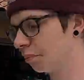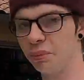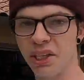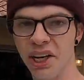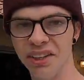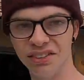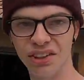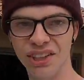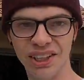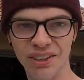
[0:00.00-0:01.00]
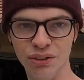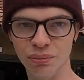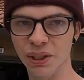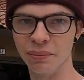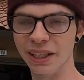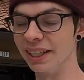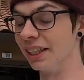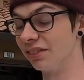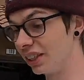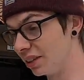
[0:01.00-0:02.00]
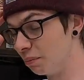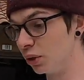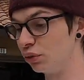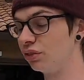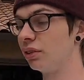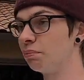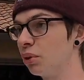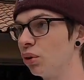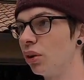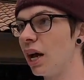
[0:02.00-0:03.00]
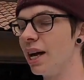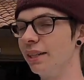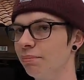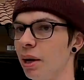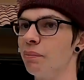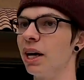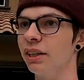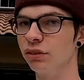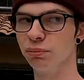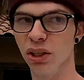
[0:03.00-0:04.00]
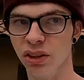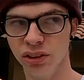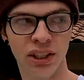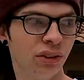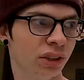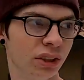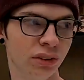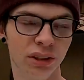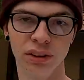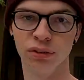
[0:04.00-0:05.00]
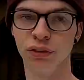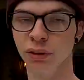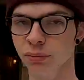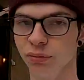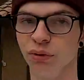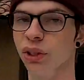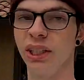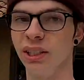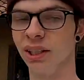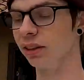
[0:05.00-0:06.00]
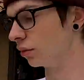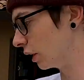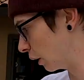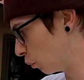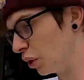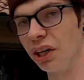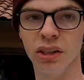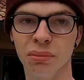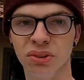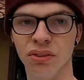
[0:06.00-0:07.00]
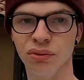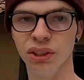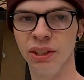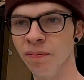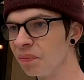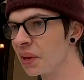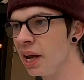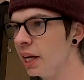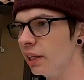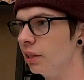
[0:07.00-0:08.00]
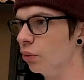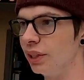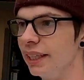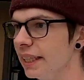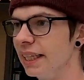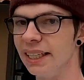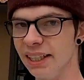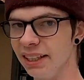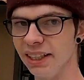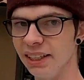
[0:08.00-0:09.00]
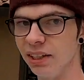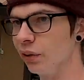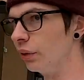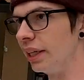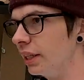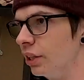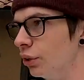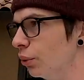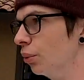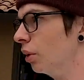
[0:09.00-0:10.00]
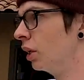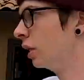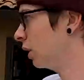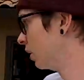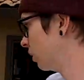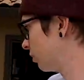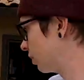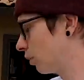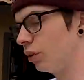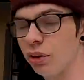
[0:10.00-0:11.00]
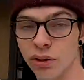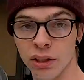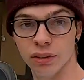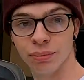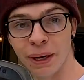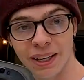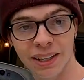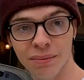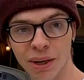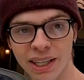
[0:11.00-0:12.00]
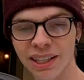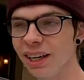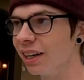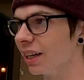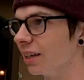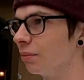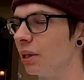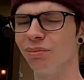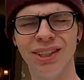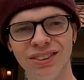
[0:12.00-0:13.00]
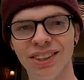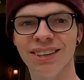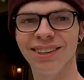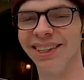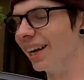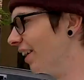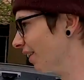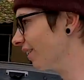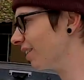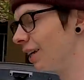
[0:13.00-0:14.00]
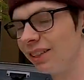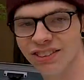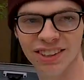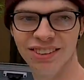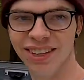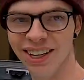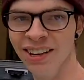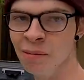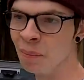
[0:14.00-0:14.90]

because all you gotta do is plug it back in. It's like the most simple. My mind is blown that you can do this for free. It's like 100% free. You don't need anything. You don't need to do, you don't need to spend any money, and money's tight right now, so